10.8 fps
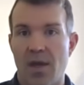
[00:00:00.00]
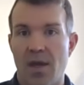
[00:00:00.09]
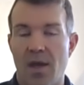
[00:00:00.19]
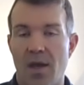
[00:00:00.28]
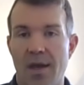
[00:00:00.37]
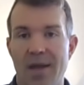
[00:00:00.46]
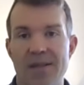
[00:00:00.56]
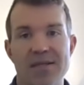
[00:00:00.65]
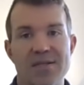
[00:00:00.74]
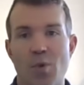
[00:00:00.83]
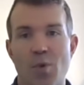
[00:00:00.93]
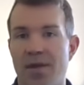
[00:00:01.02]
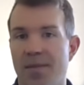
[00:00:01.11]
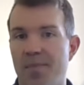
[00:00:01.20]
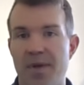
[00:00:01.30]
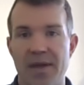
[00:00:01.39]
And this is one of
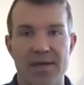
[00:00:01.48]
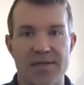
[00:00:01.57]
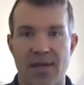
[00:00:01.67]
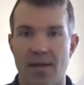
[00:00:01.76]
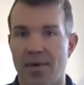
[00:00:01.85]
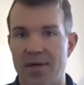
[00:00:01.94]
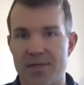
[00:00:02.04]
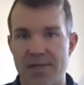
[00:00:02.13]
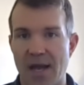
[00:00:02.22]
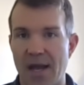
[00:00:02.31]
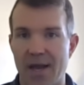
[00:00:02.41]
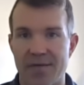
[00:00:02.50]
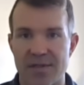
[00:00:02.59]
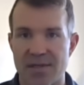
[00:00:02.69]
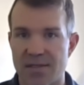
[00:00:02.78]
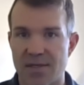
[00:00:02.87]
the biggest celebrations I have
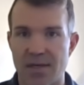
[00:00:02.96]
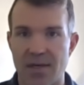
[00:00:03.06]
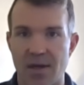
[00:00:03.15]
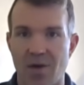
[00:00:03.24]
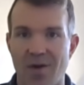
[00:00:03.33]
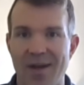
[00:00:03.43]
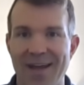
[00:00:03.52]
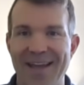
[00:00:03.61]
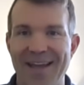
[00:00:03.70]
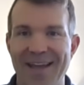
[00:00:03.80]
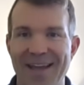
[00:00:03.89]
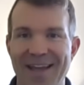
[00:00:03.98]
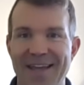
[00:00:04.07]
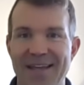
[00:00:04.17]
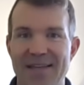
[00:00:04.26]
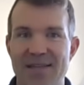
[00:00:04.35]
as a CEO
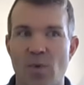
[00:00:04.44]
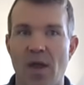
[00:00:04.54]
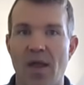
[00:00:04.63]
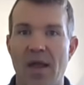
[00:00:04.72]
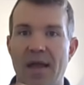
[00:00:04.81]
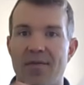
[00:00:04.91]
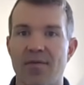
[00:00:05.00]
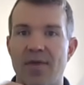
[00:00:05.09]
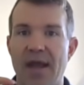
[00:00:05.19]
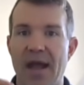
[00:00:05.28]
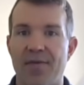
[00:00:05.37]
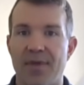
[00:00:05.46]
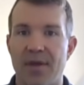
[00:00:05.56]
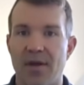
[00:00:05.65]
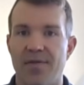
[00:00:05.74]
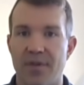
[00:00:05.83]
is while every athlete
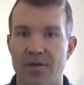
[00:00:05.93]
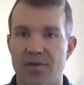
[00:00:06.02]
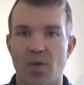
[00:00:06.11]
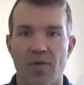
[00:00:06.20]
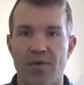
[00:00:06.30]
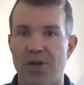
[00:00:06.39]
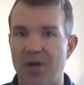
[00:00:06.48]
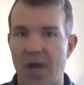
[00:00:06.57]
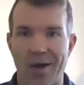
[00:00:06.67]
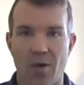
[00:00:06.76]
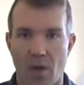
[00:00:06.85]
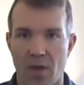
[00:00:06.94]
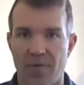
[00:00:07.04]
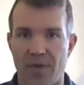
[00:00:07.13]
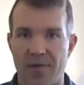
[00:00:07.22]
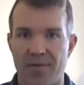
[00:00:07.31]
on those 12 could not
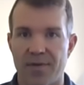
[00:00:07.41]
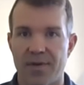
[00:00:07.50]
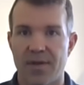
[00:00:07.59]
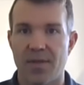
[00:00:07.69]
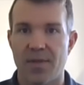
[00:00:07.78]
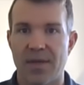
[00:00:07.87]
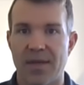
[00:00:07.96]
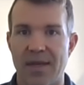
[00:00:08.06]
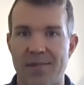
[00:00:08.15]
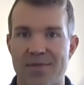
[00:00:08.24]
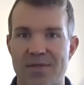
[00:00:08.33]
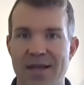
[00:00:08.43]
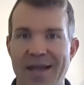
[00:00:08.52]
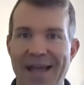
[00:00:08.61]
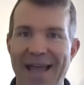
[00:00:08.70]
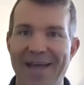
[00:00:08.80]
qualify for the Olympic Games,
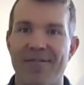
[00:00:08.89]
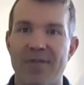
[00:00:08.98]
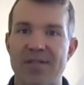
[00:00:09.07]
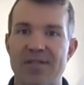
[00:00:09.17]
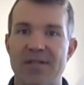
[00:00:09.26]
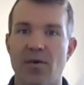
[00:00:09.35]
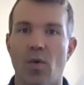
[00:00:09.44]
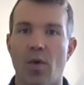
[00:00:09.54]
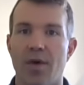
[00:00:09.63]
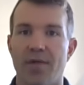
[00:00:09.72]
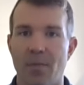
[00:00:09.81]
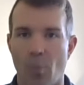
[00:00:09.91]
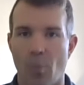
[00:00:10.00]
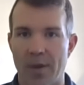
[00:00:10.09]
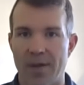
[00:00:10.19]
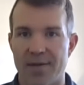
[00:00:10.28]
every single one of them
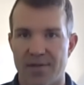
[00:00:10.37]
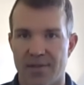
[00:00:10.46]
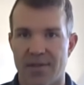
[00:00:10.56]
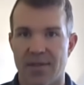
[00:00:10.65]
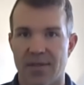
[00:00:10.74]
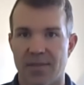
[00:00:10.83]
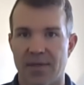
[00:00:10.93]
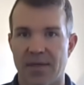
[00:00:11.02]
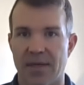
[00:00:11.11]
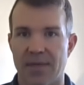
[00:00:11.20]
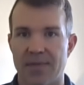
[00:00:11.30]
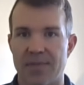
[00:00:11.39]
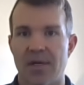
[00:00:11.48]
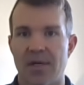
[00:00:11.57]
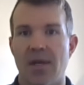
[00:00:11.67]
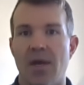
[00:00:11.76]
went to the Olympic Games.
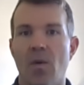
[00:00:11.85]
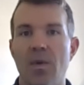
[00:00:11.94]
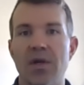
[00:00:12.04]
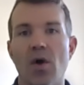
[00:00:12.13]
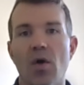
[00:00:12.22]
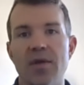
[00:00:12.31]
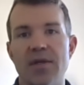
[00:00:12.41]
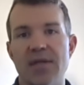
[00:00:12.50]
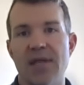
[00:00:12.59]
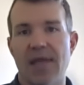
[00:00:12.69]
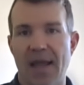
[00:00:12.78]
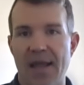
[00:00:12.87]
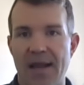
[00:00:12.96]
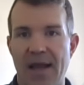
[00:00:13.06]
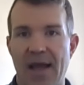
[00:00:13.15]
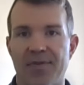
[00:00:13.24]
We can only take
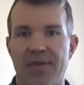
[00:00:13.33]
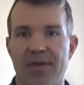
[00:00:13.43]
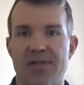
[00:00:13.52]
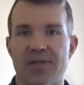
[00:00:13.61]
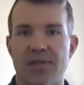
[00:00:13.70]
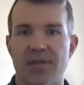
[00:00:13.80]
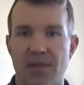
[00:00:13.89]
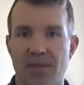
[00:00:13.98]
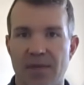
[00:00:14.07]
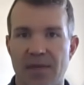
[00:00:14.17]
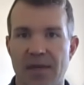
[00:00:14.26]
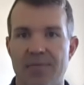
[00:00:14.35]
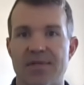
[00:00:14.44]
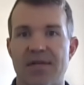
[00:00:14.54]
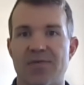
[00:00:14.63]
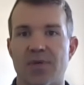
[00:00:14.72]
8 athletes to the Olympic Games.
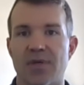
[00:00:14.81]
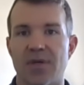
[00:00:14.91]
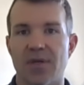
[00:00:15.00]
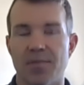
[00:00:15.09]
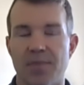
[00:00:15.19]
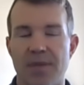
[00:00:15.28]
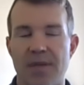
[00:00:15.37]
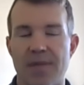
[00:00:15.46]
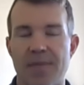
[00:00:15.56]
That's what can compete.